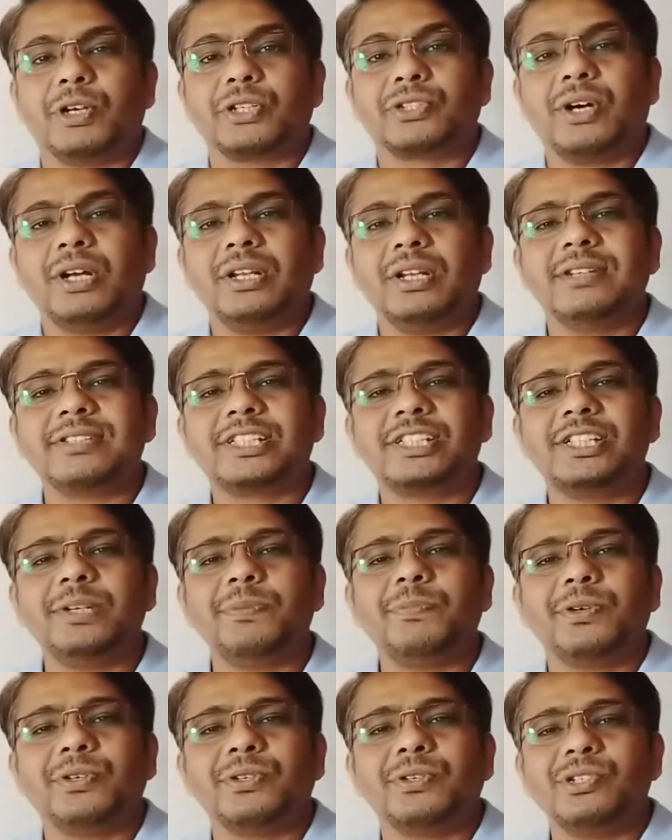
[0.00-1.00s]
For
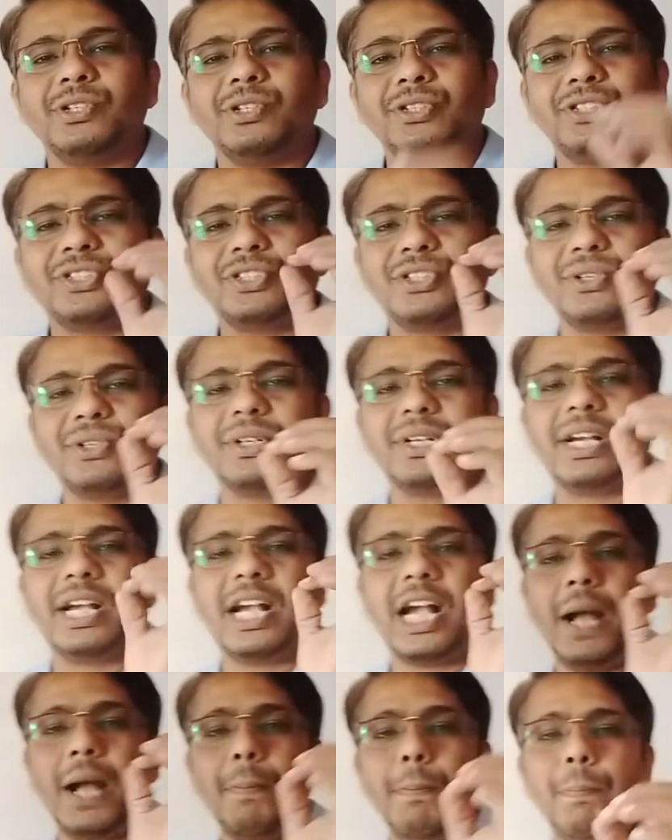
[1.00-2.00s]
scholarship, you
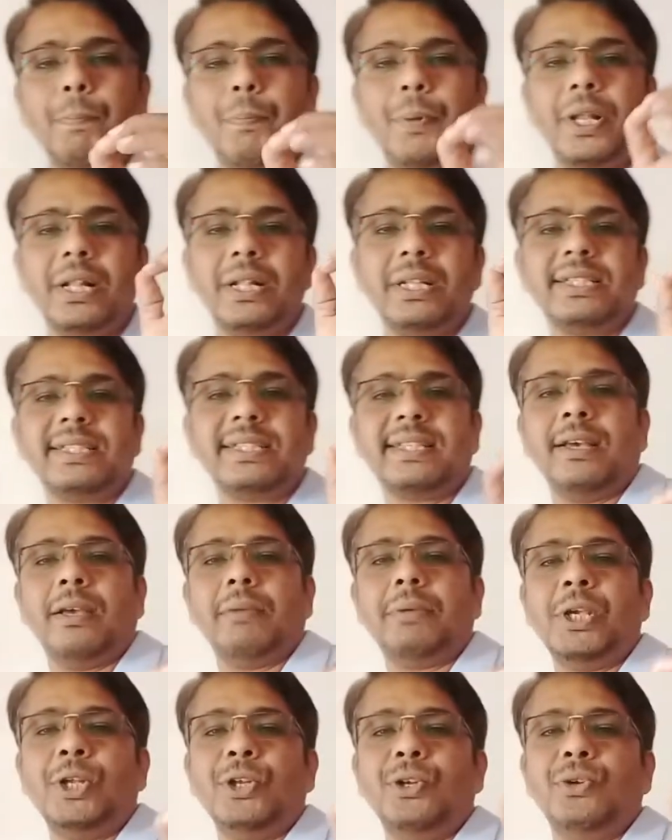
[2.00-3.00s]
should
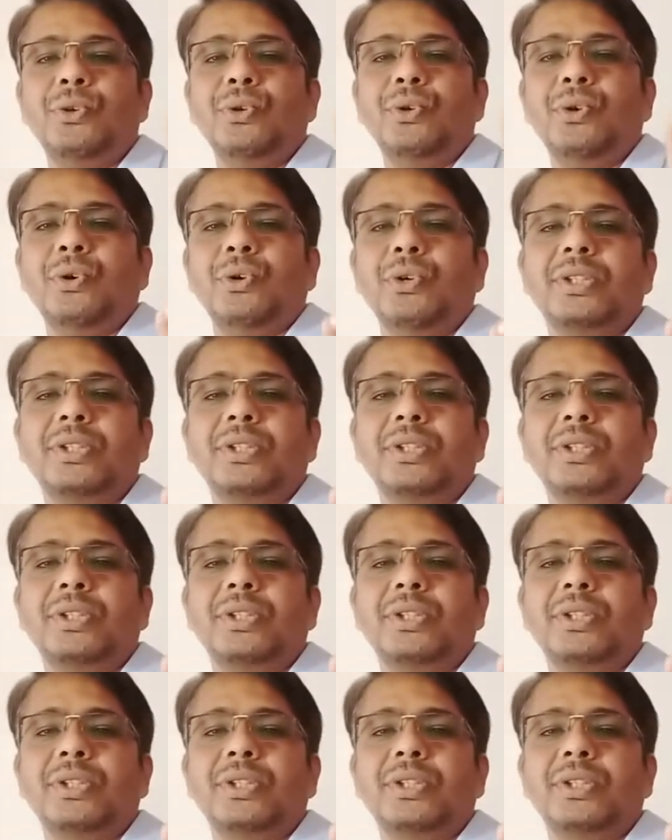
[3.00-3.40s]
compulsory